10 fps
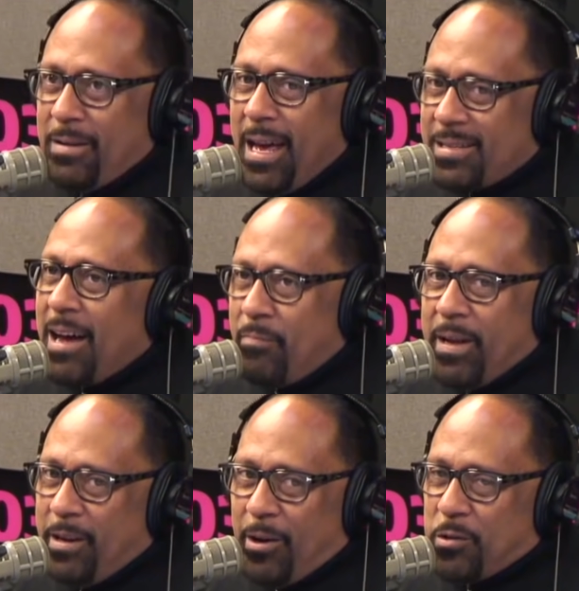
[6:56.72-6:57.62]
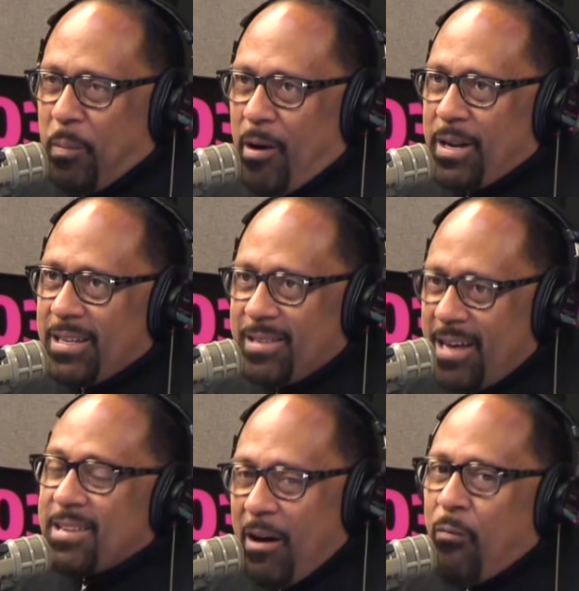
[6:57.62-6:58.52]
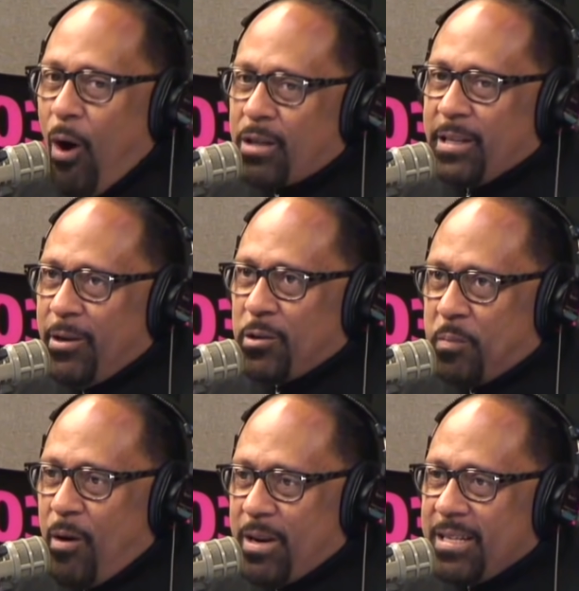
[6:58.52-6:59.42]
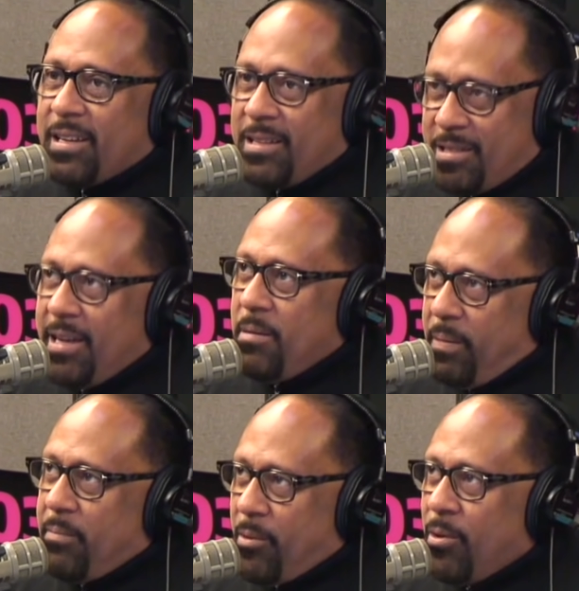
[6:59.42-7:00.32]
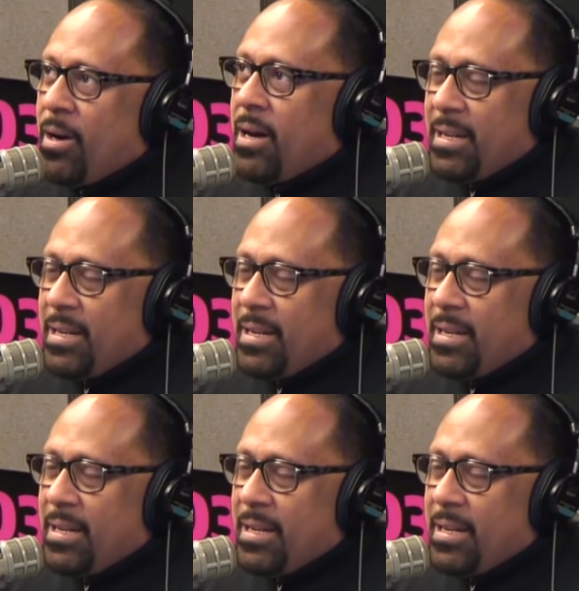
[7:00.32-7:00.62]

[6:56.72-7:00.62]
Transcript: Yes, I've been to those parties. Yes, I've walked in those parties and seeing people.